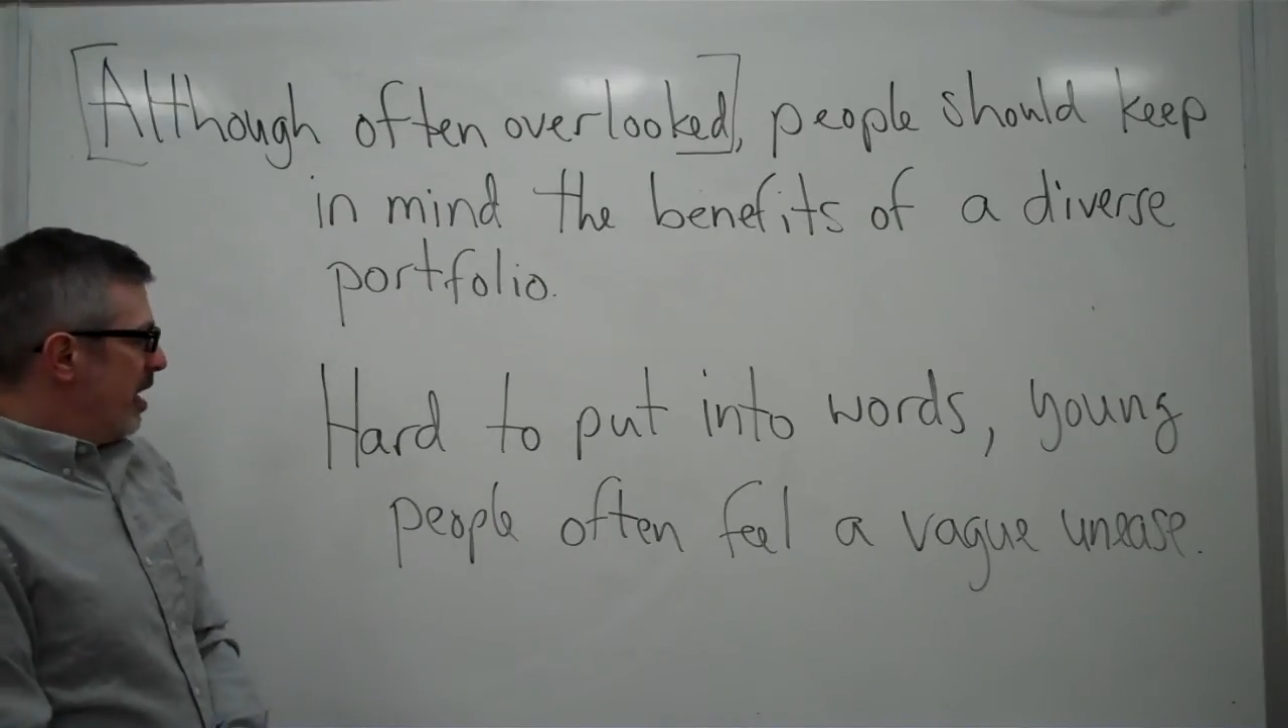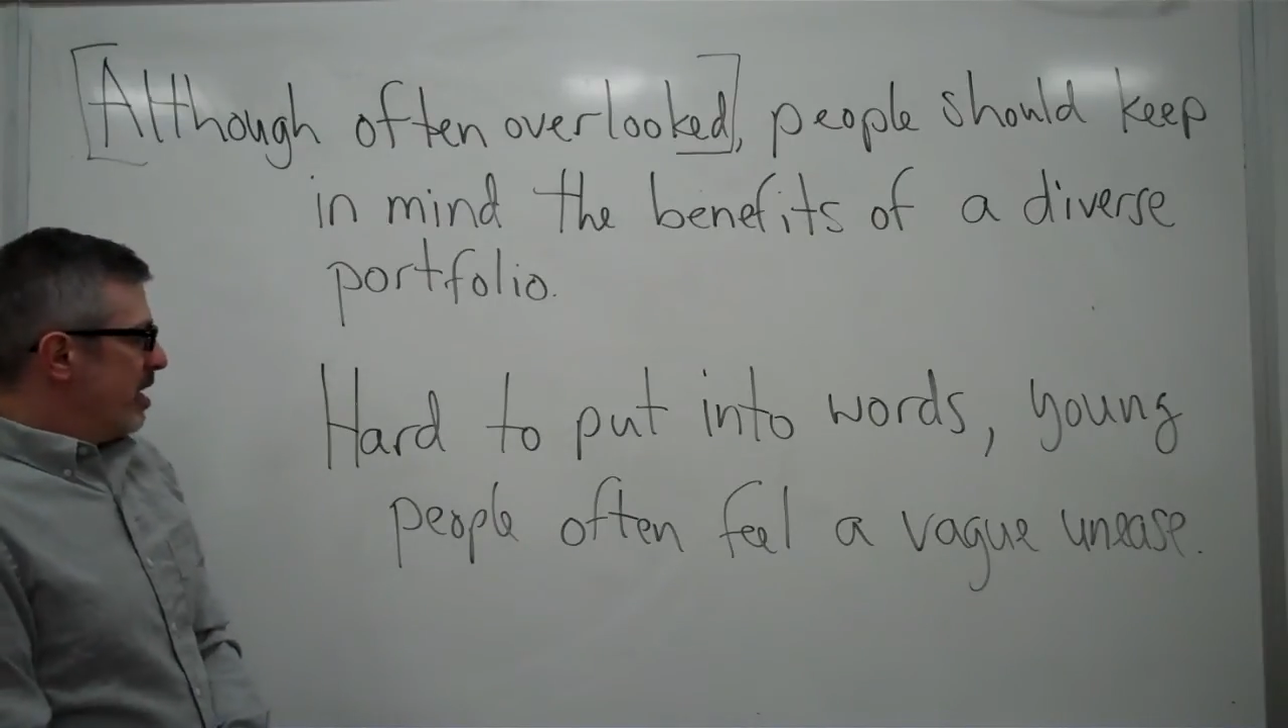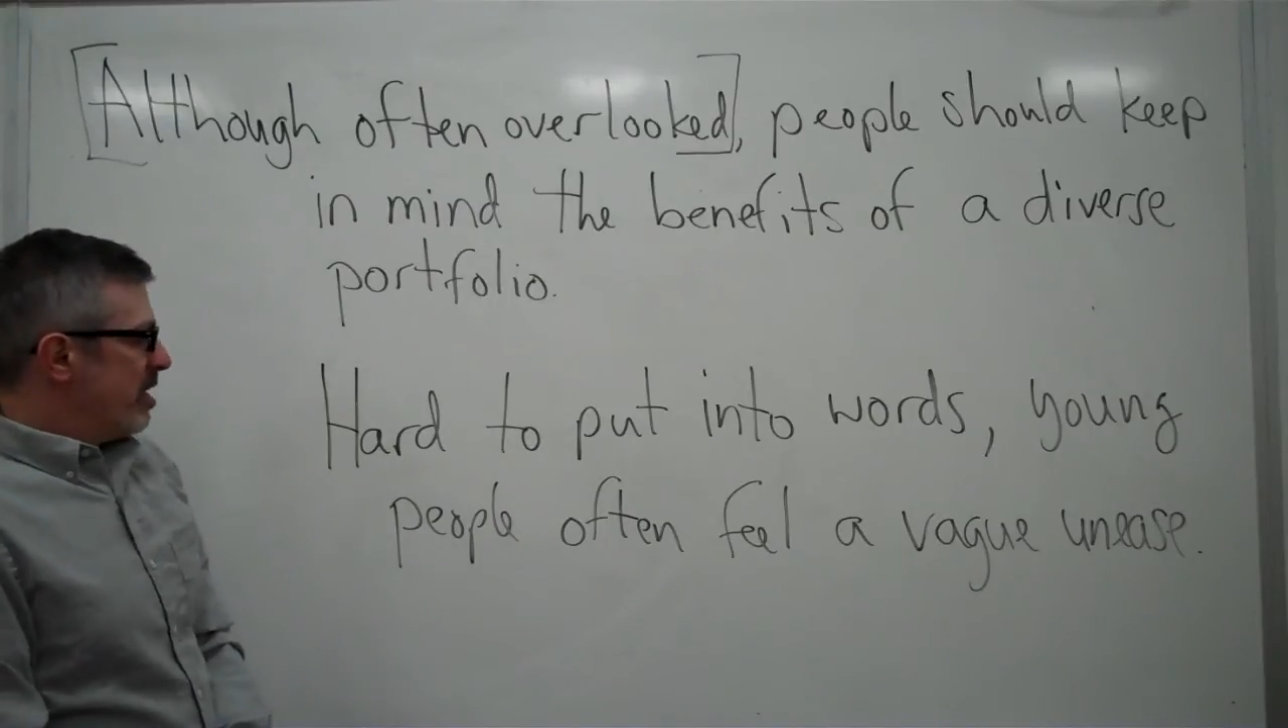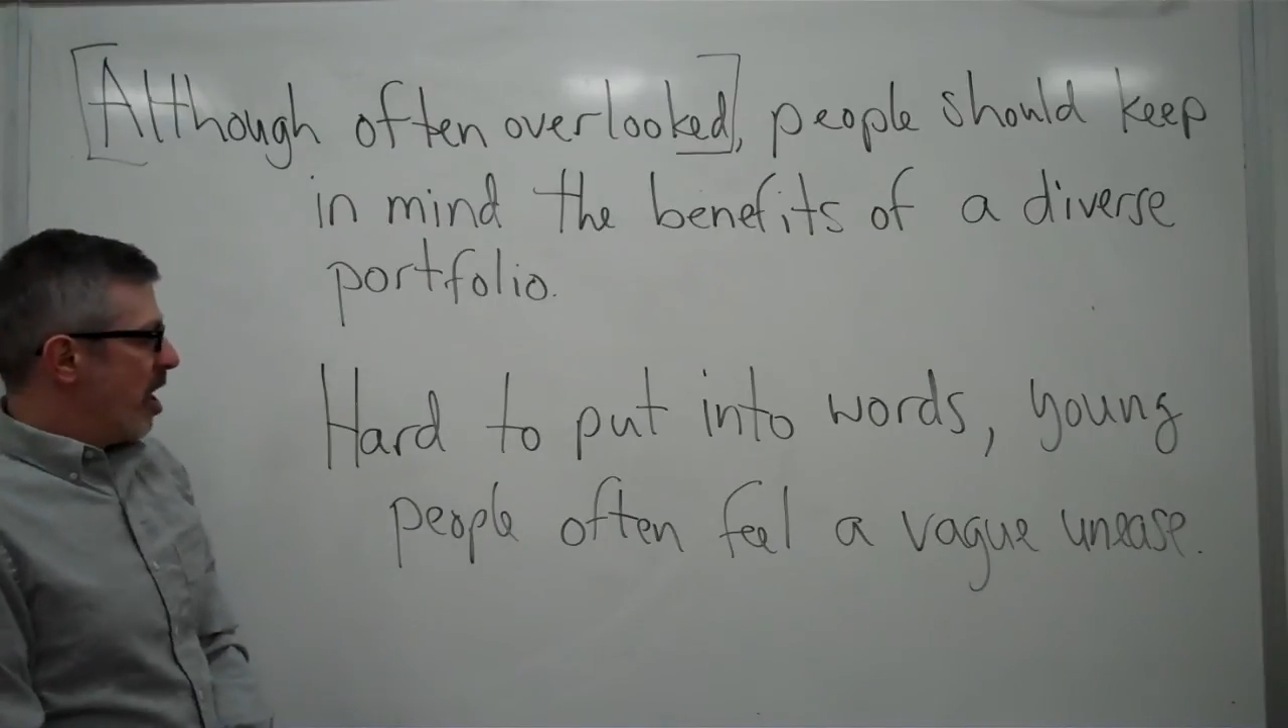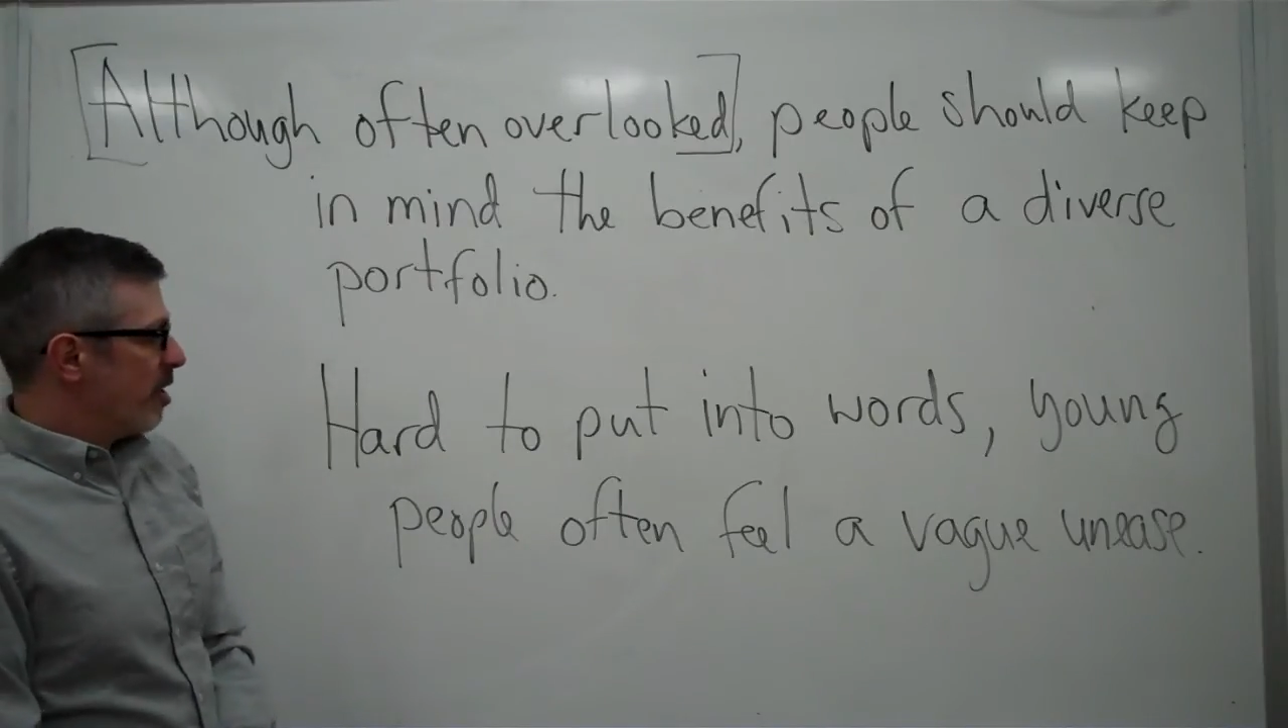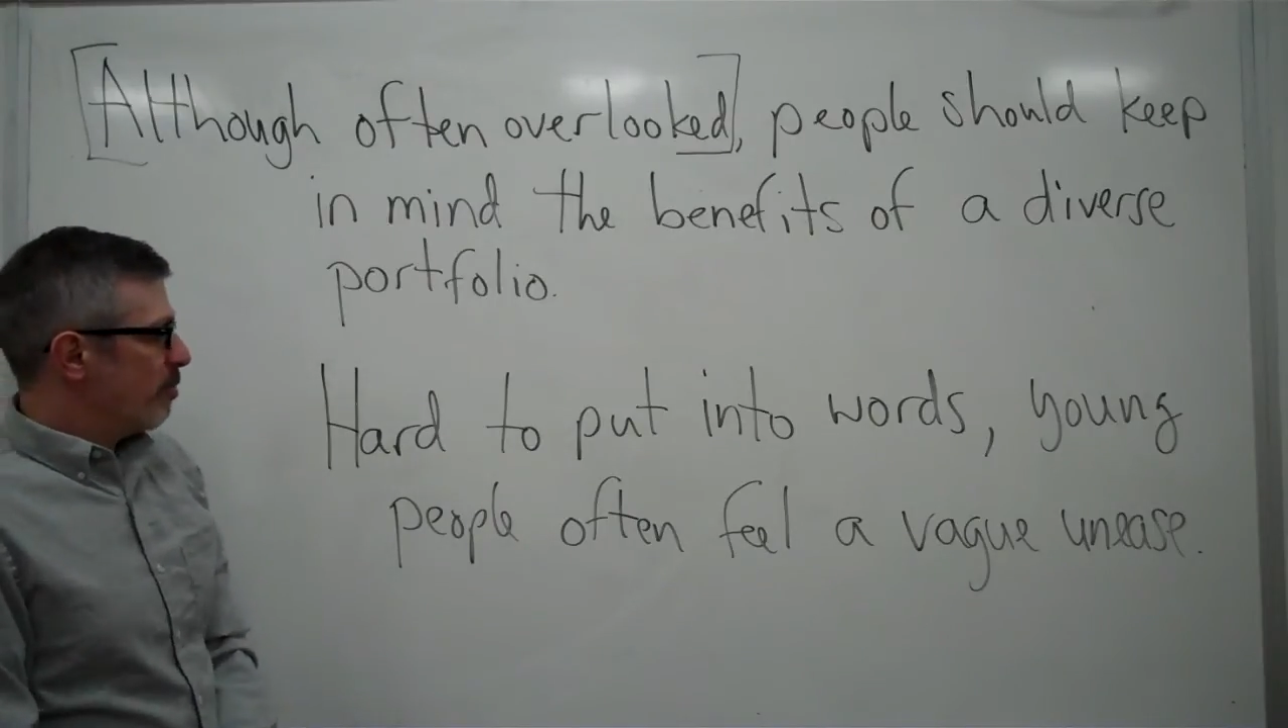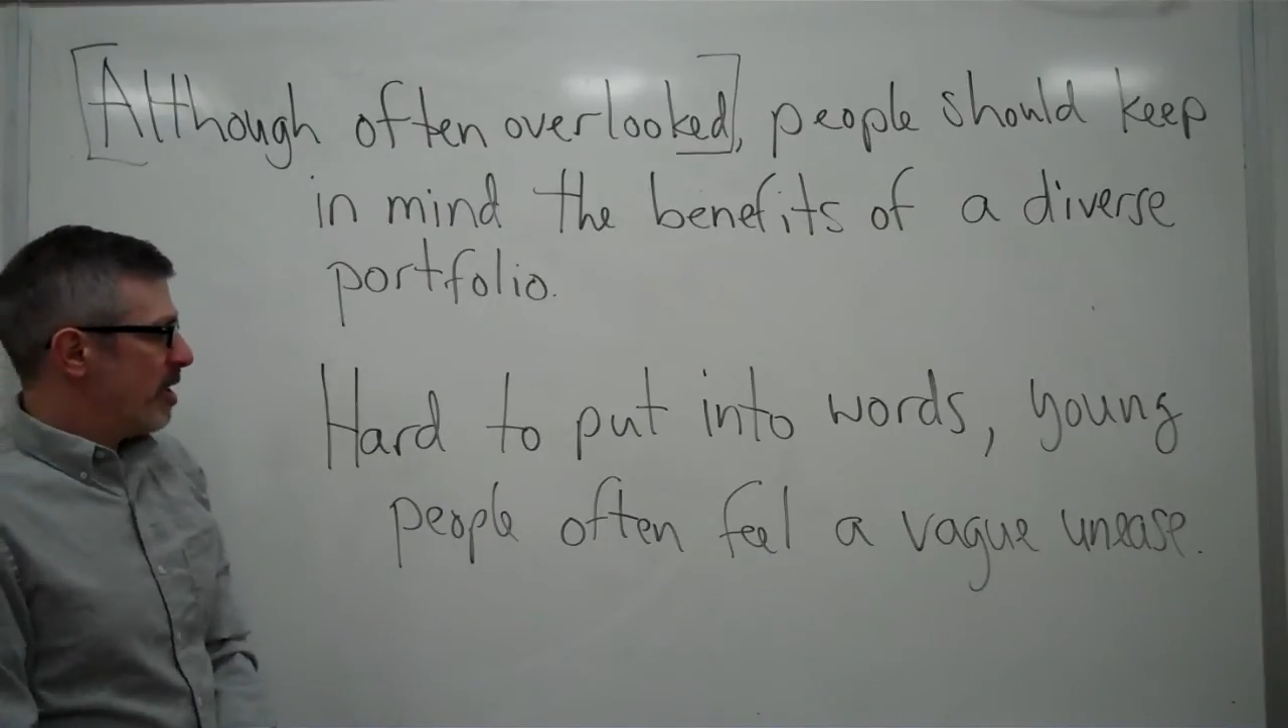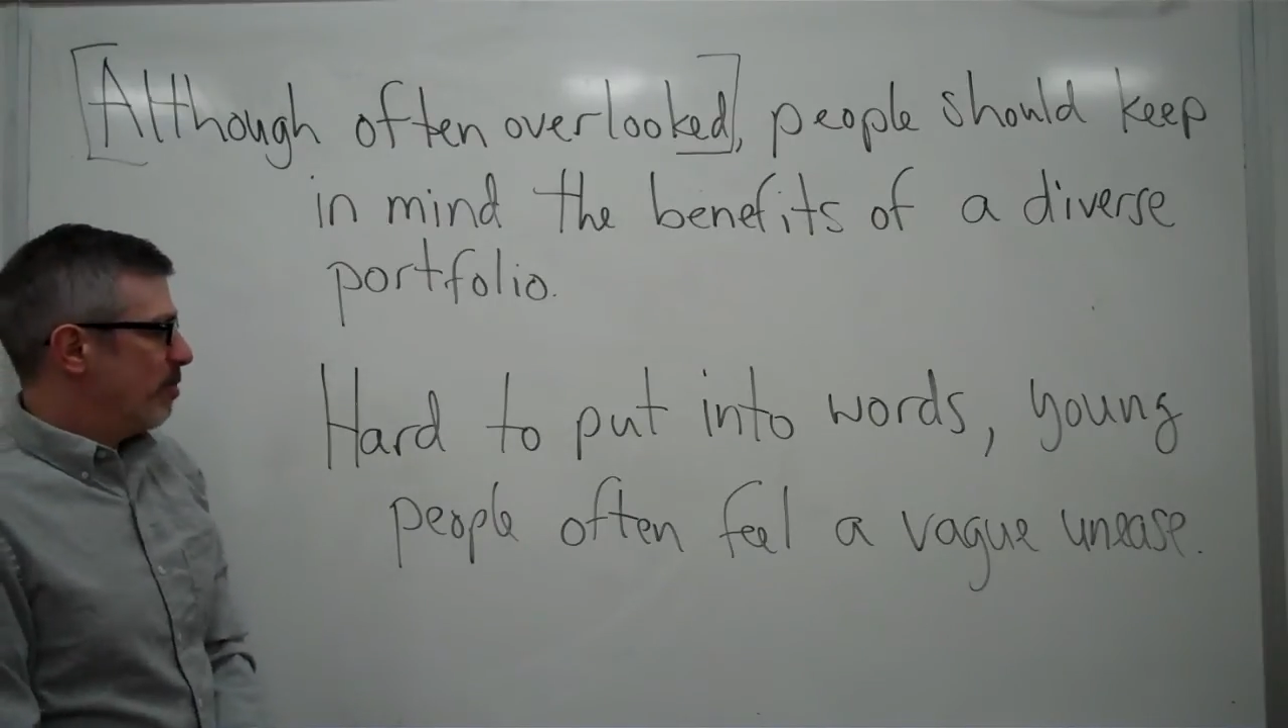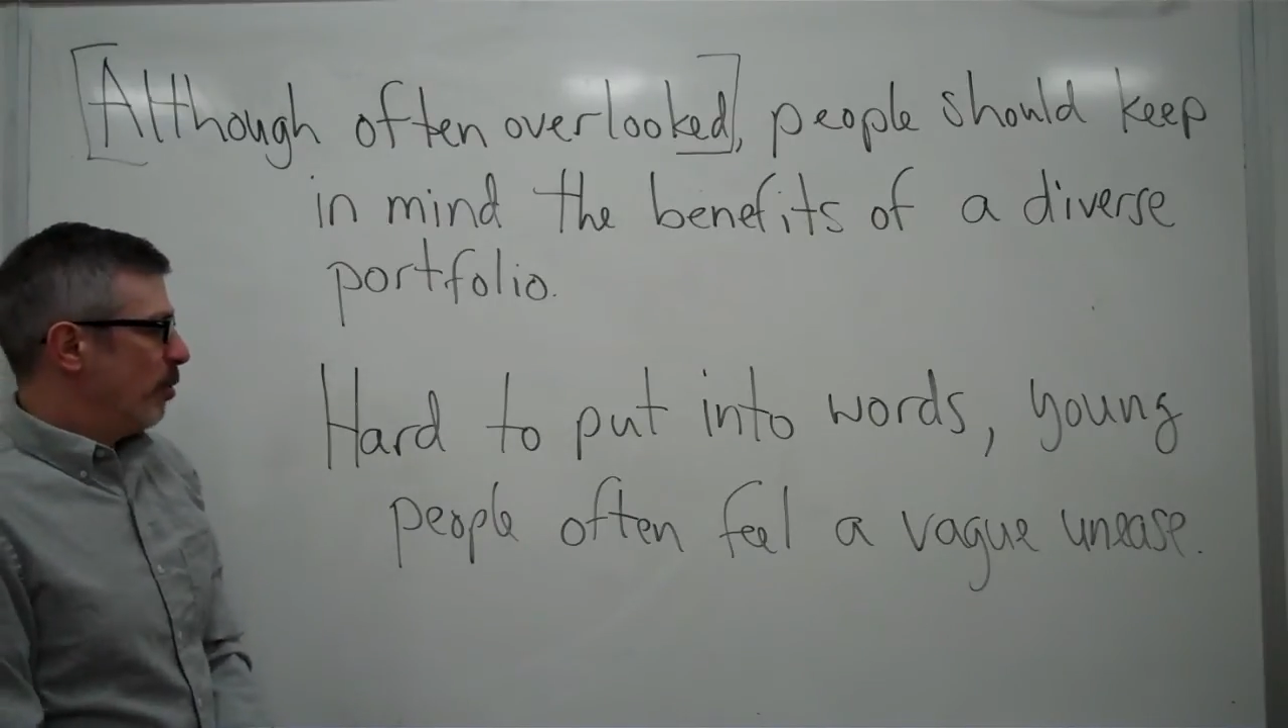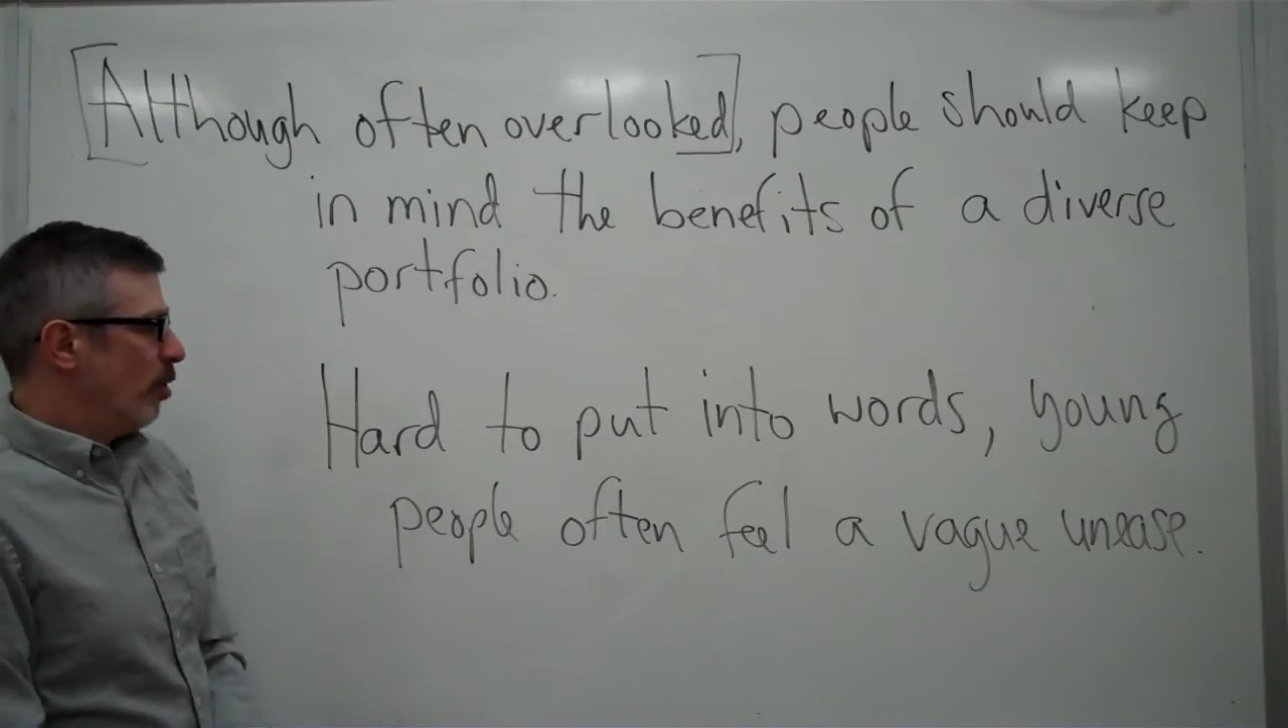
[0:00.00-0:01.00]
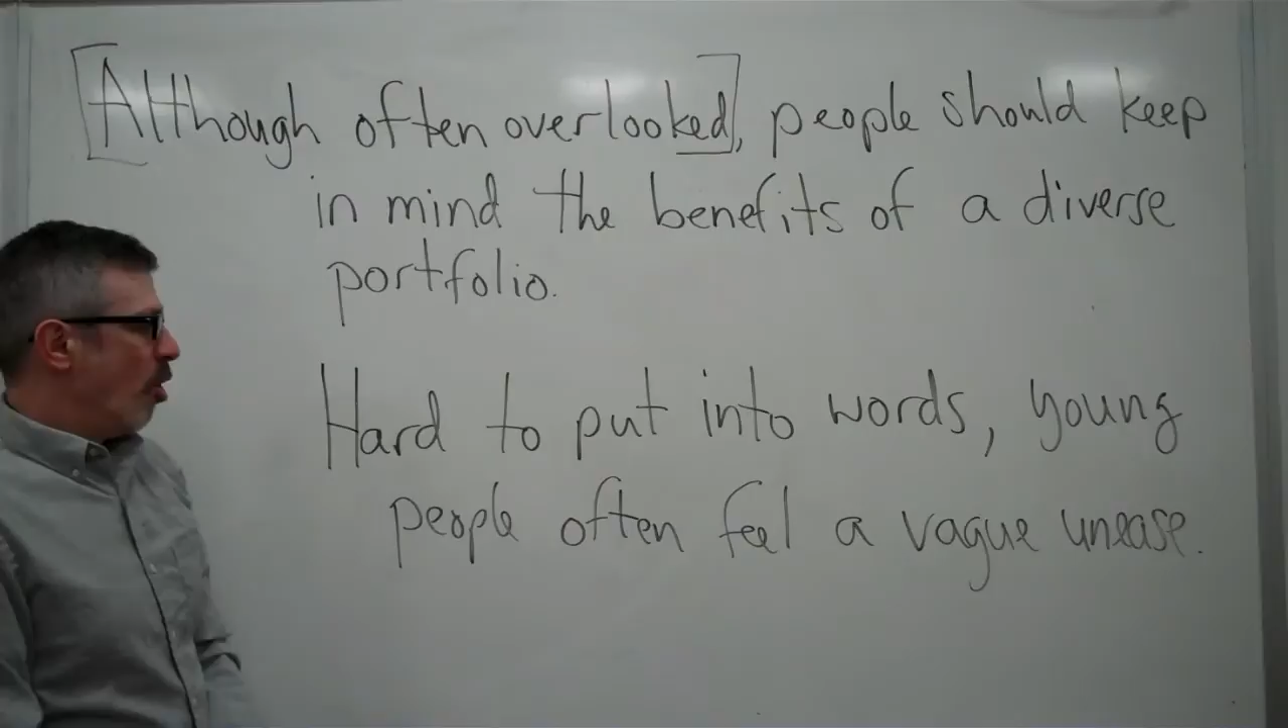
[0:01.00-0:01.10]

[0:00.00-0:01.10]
young people